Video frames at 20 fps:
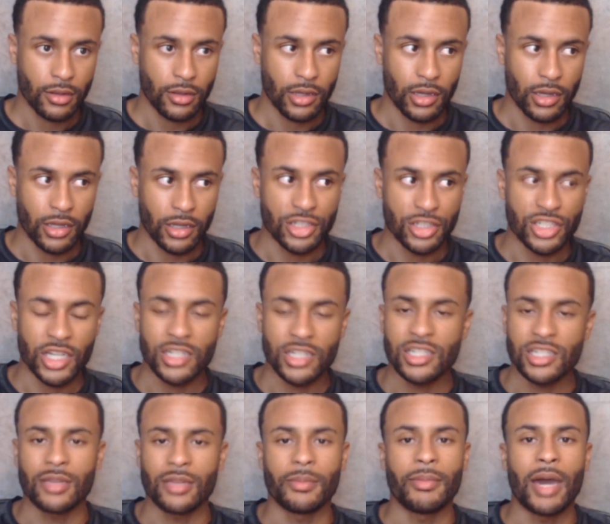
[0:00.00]
uh, judge
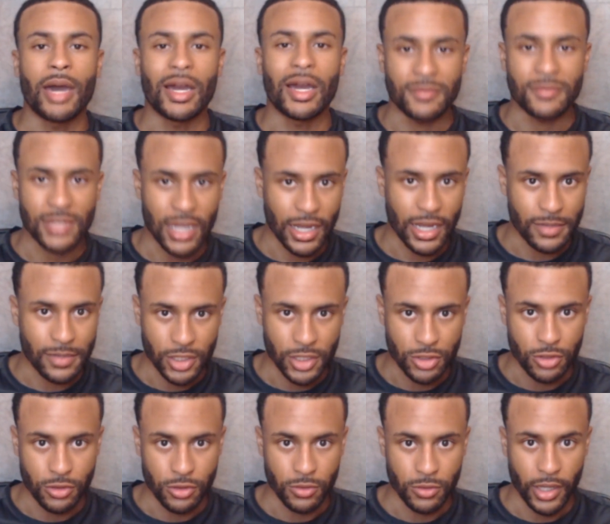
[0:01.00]
the amount of times that
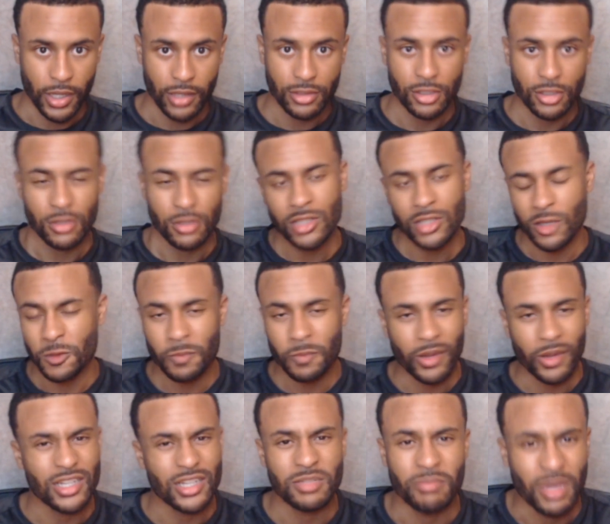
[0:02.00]
you do that so sales
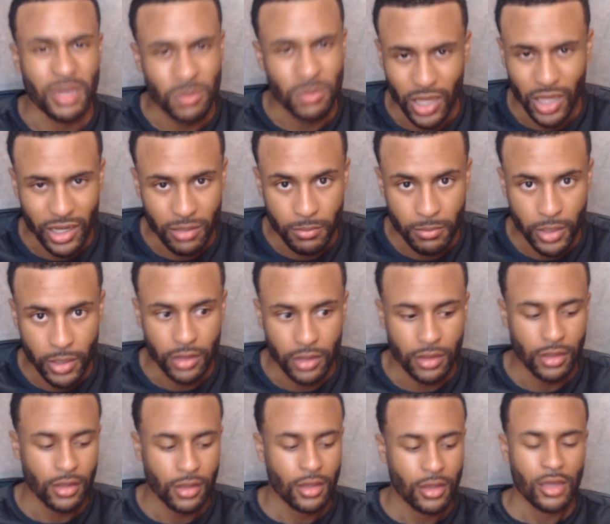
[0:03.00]
page maybe like a month
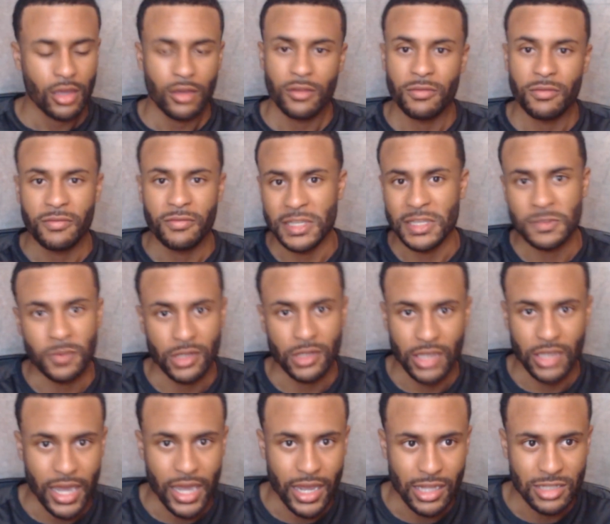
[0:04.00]
facebook
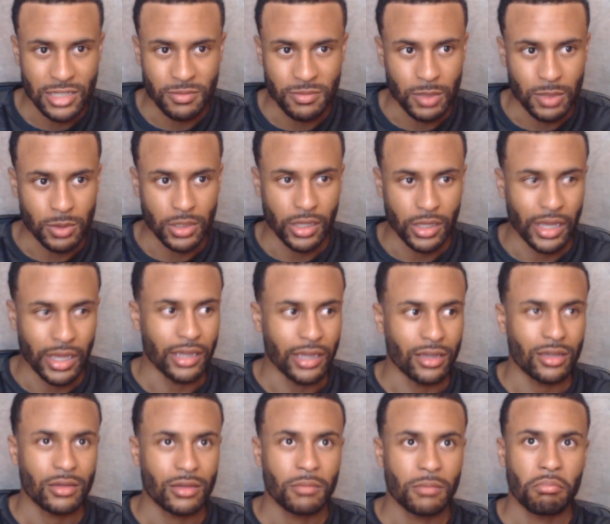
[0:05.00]
ads maybe
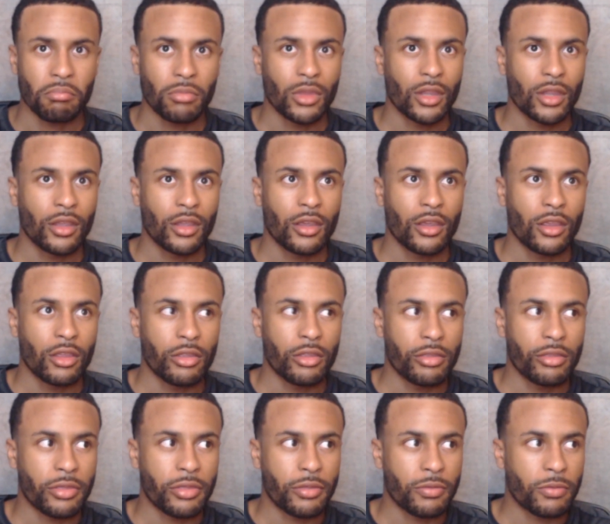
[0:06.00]
like
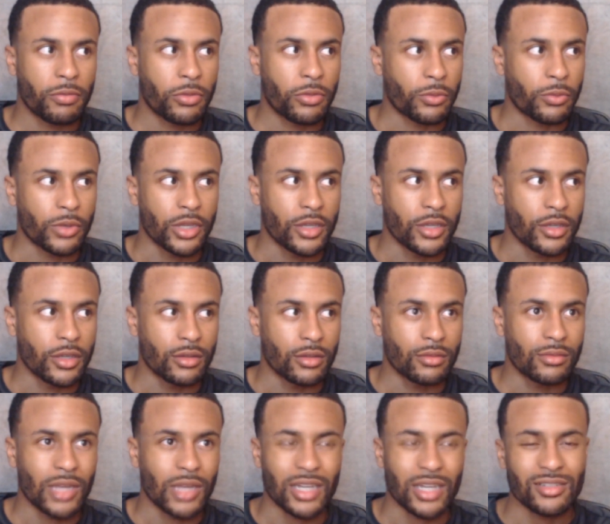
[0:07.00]
three
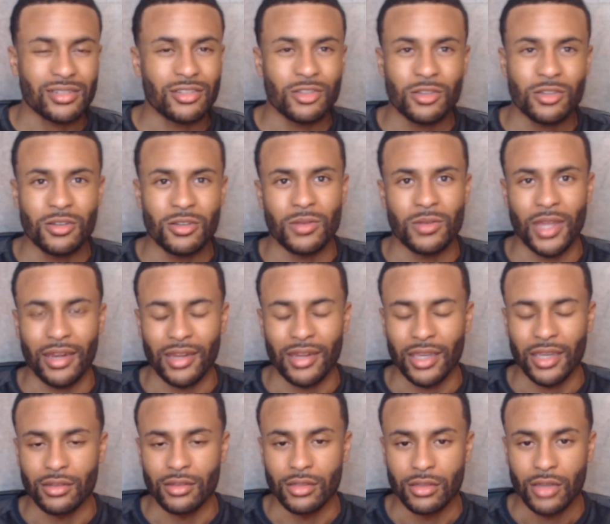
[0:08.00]
actually you can do that
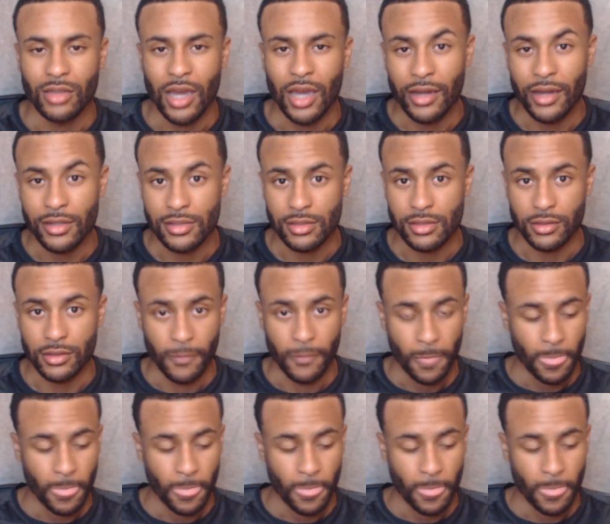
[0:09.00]
daily honestly